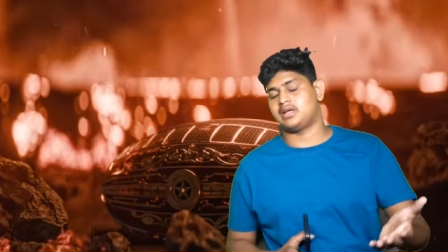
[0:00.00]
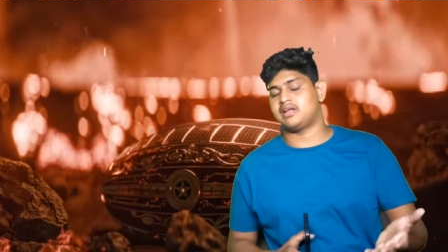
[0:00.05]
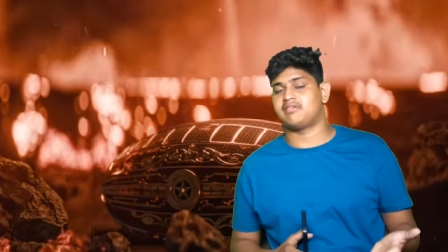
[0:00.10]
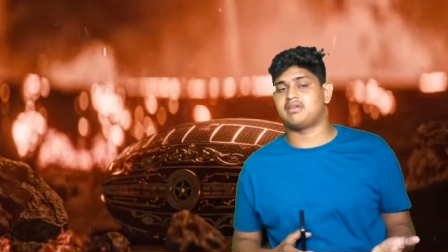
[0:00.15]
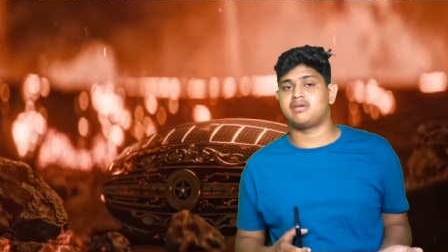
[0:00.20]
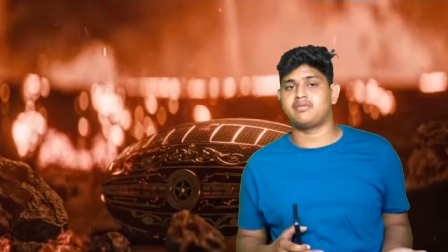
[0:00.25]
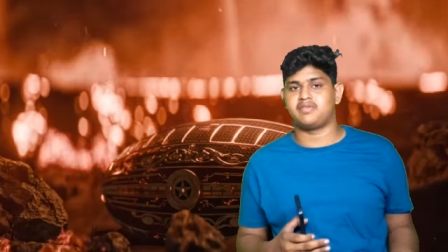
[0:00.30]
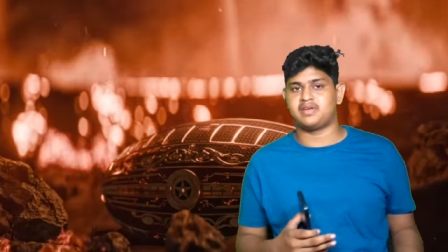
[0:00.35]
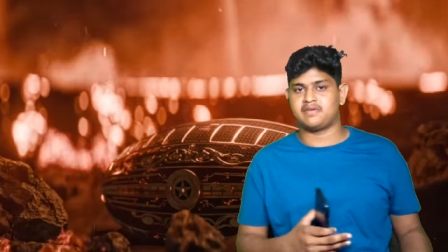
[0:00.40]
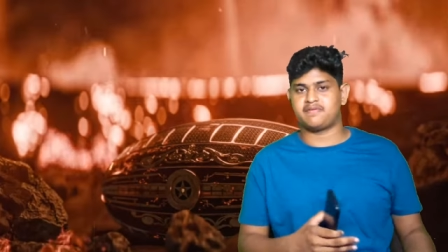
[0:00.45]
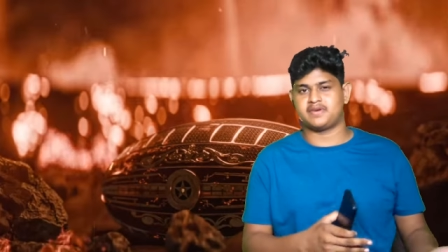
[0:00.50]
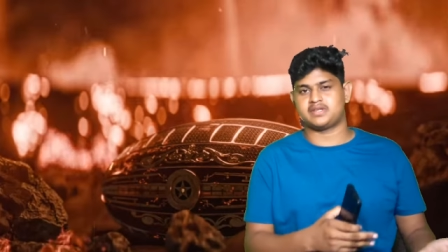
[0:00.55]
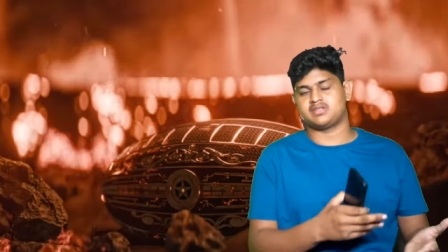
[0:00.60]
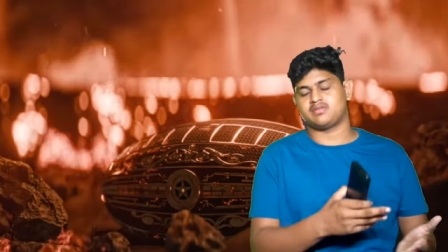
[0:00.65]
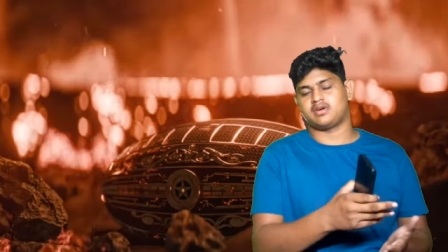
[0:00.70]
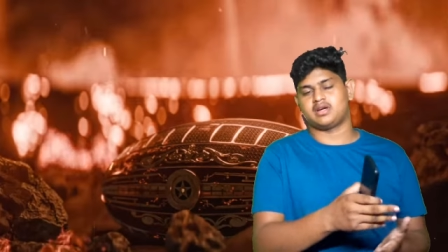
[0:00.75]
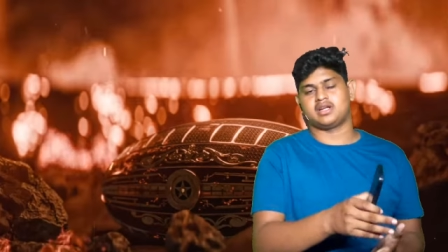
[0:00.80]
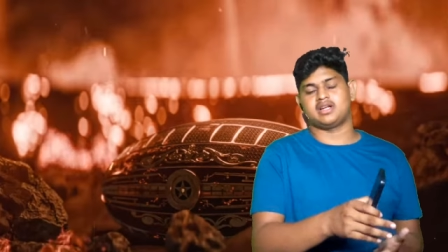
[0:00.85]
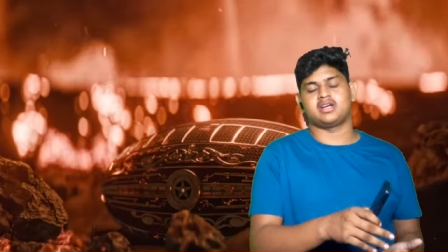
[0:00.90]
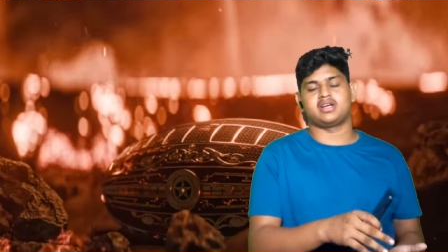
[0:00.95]
level V F
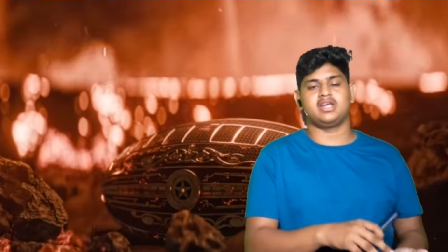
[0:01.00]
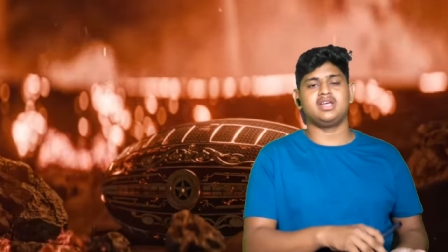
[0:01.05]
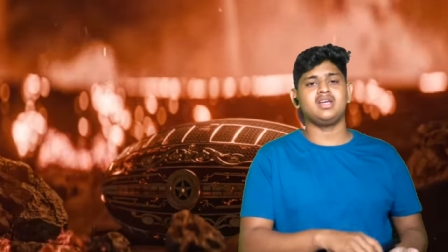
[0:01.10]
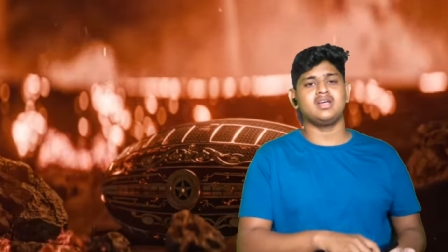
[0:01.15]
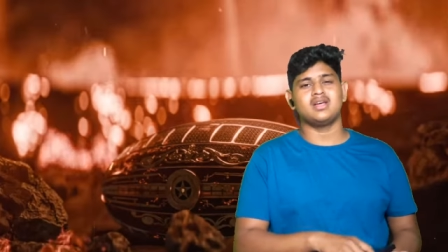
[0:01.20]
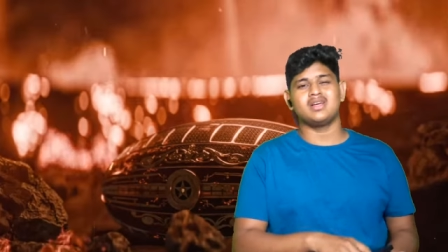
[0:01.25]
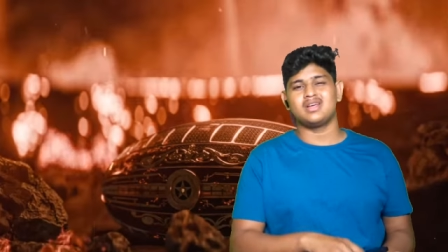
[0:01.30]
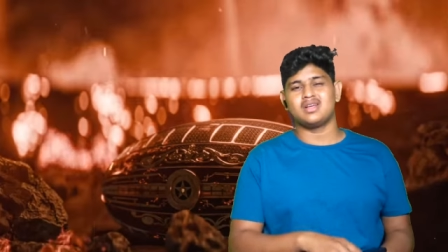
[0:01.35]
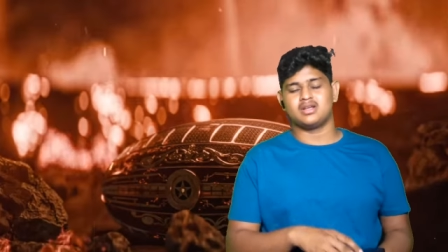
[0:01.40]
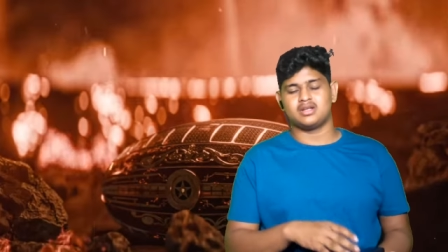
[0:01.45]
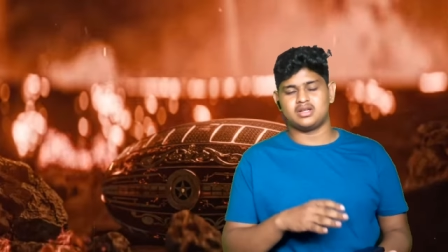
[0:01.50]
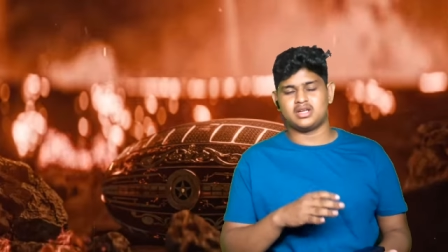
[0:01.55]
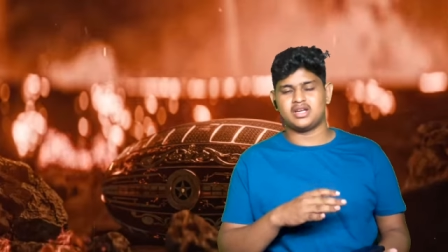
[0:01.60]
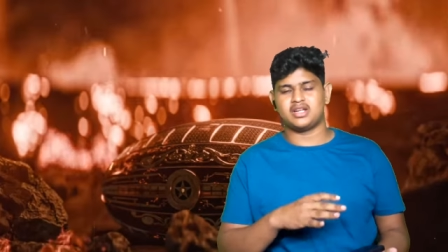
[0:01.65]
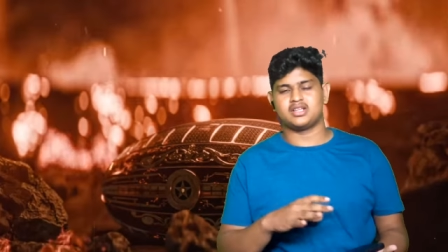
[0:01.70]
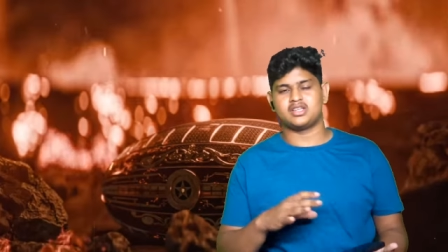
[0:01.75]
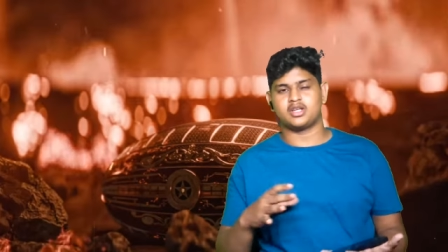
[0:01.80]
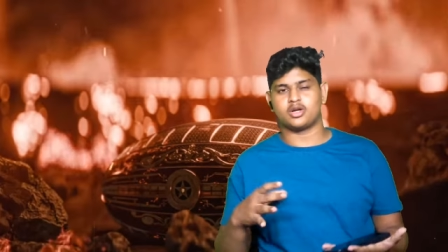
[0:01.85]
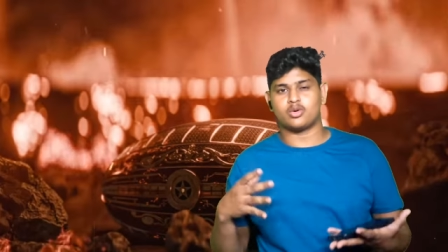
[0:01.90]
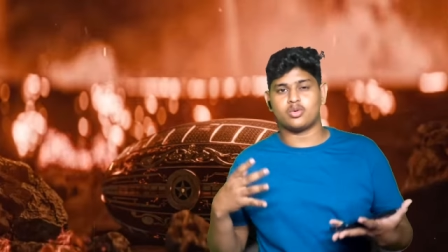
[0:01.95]
X water me,
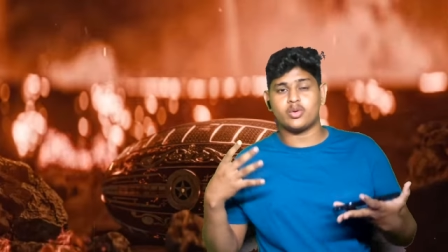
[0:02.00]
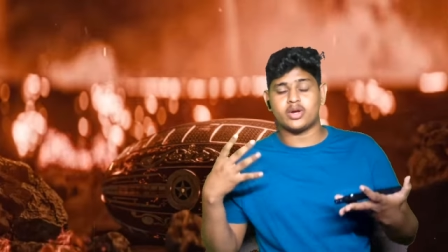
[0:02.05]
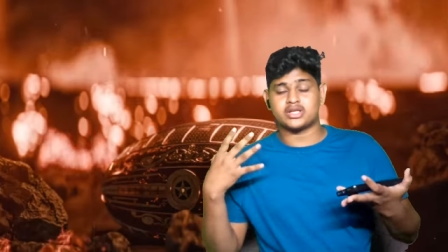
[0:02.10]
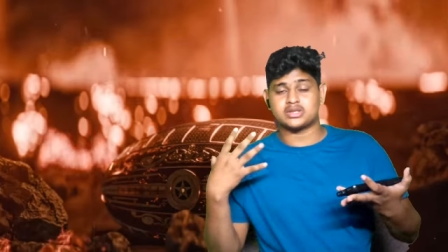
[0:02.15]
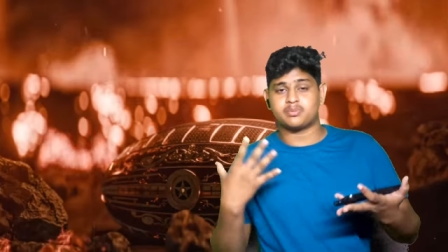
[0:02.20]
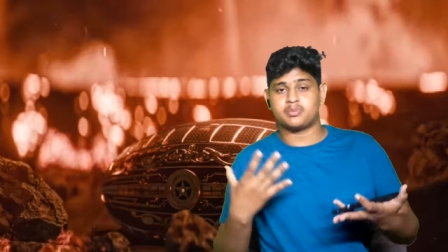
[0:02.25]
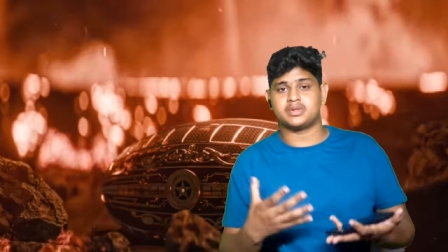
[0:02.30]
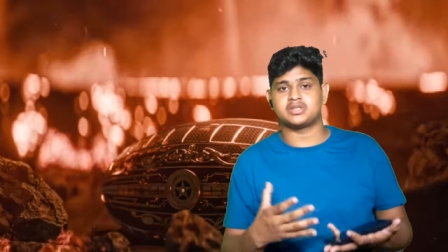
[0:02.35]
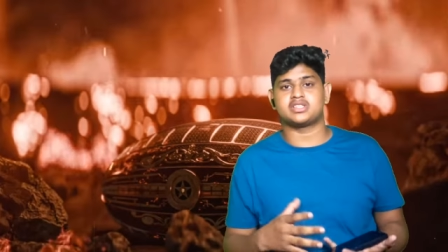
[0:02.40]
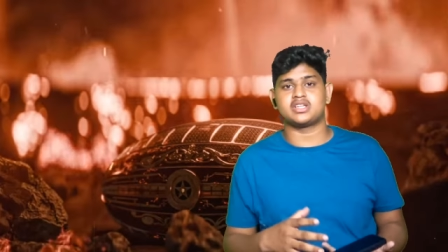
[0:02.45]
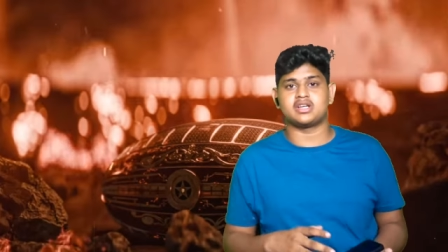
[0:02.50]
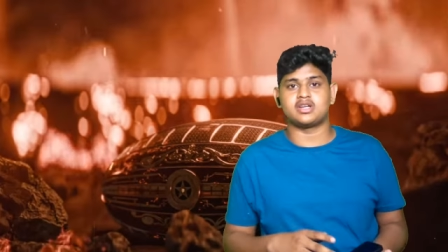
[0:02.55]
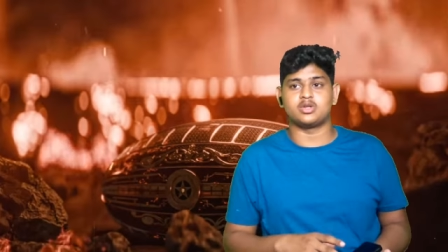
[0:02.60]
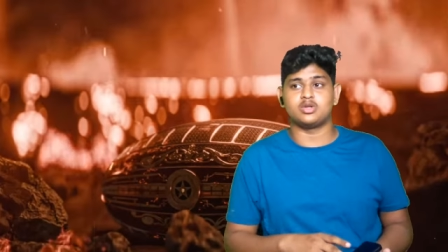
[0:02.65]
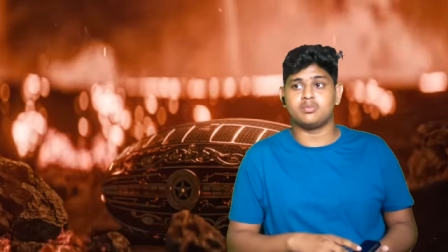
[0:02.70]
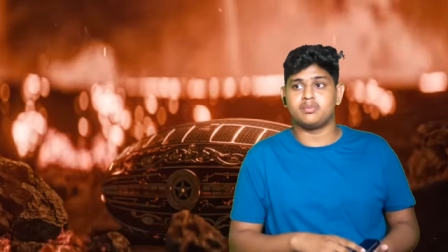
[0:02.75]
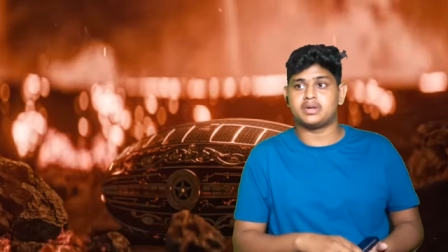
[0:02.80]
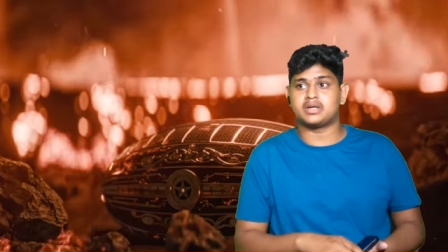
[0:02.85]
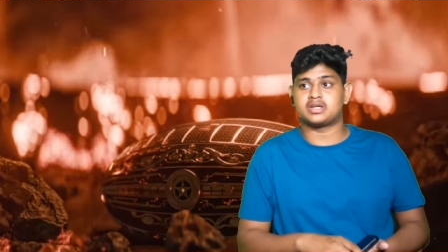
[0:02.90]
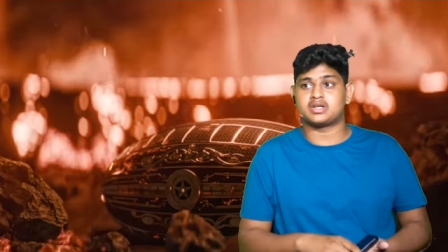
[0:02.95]
then I expect
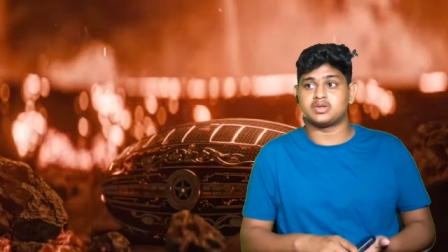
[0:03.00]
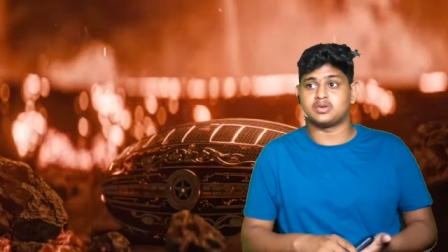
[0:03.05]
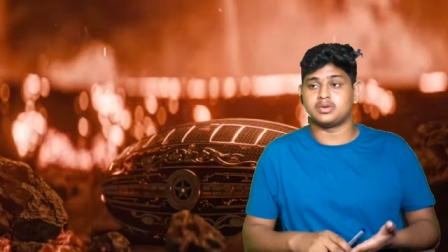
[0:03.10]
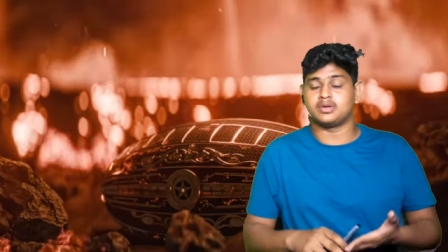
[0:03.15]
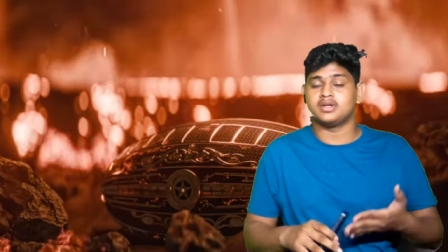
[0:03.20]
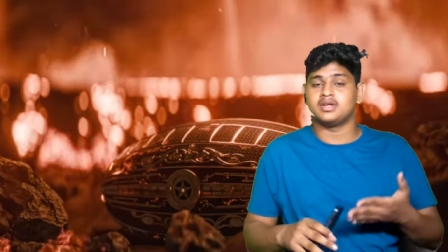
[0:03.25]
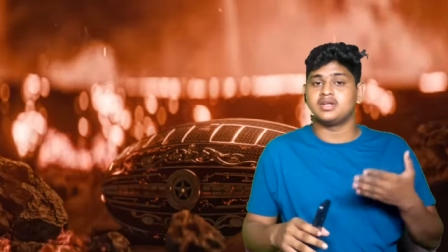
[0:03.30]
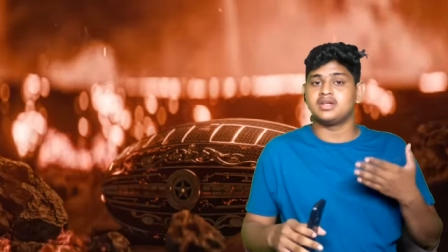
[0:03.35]
Chile, but